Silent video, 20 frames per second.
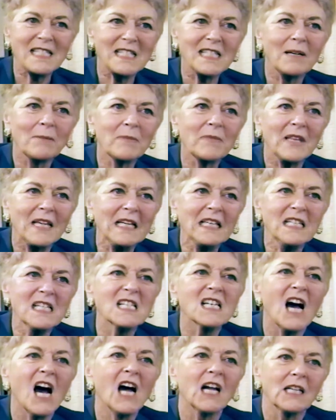something
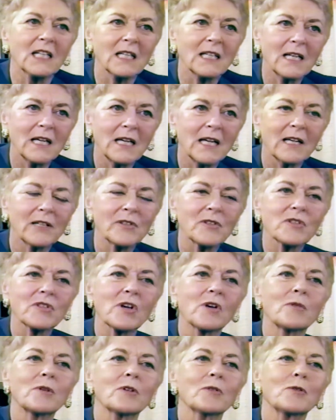done, and
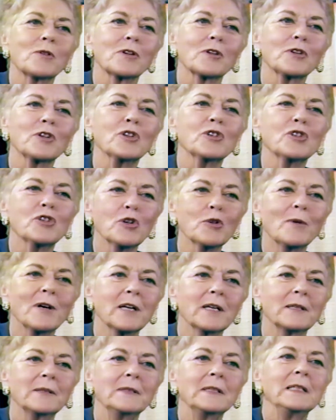so in order to do
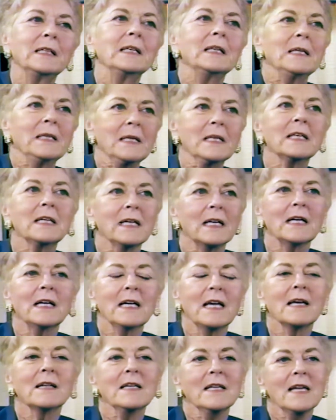it,
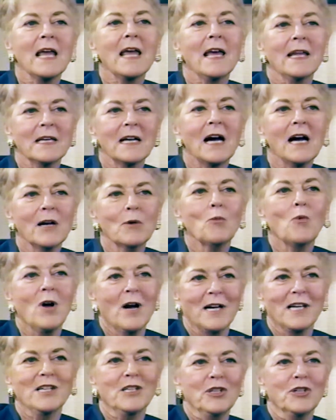yeah, and and I
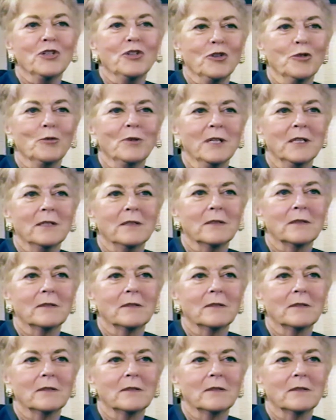wanted to do it